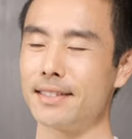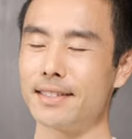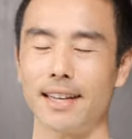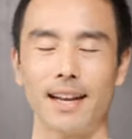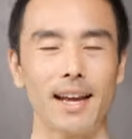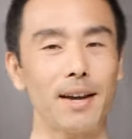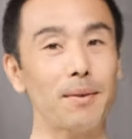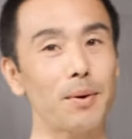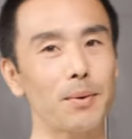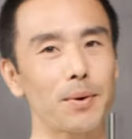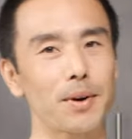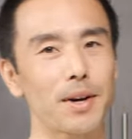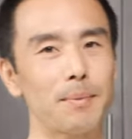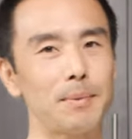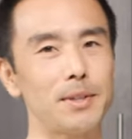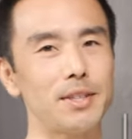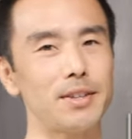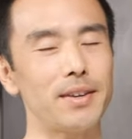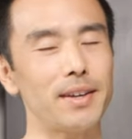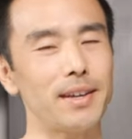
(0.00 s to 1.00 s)
Today what we're
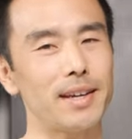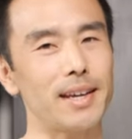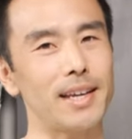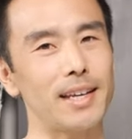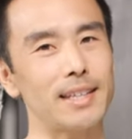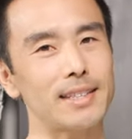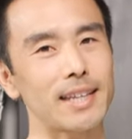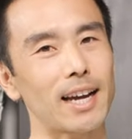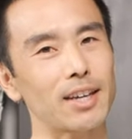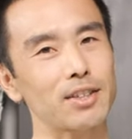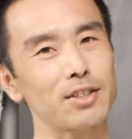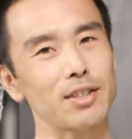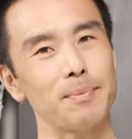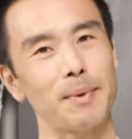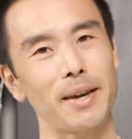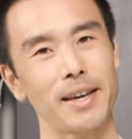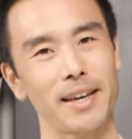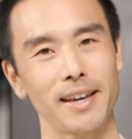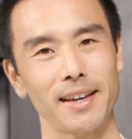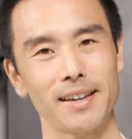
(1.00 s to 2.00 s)
going to be doing is actually
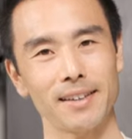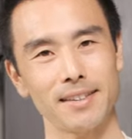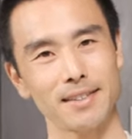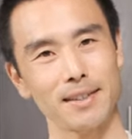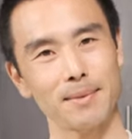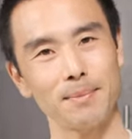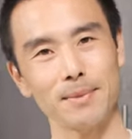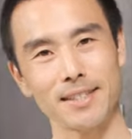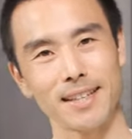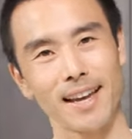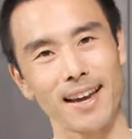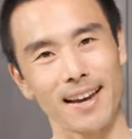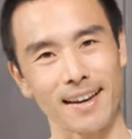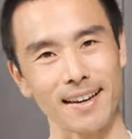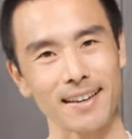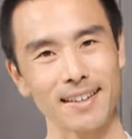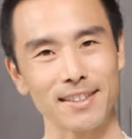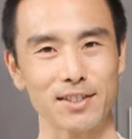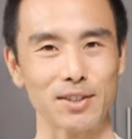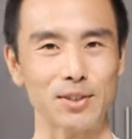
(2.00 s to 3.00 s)
making some
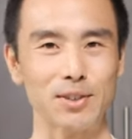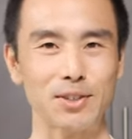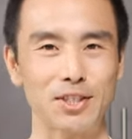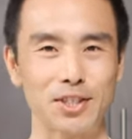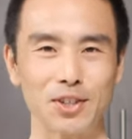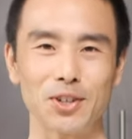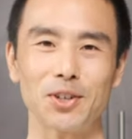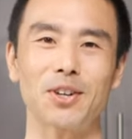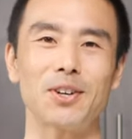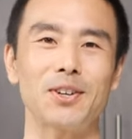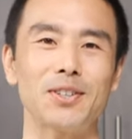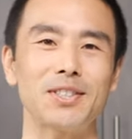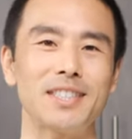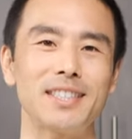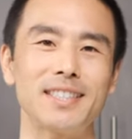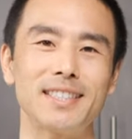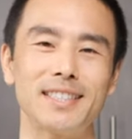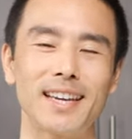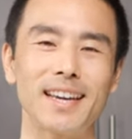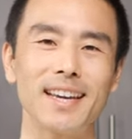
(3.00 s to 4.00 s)
steak. So
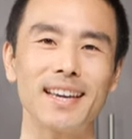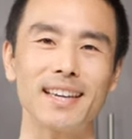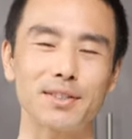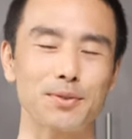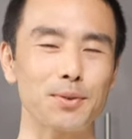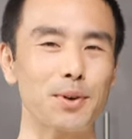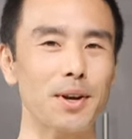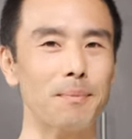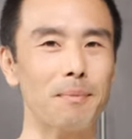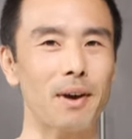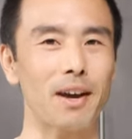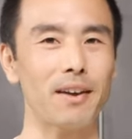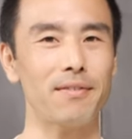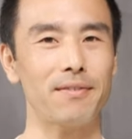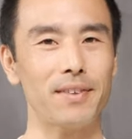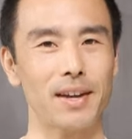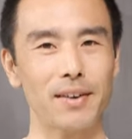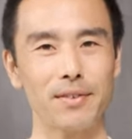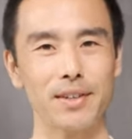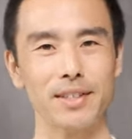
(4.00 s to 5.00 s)
shiokoji steak is one of my
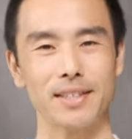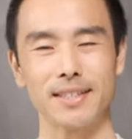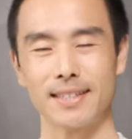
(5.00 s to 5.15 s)
favorite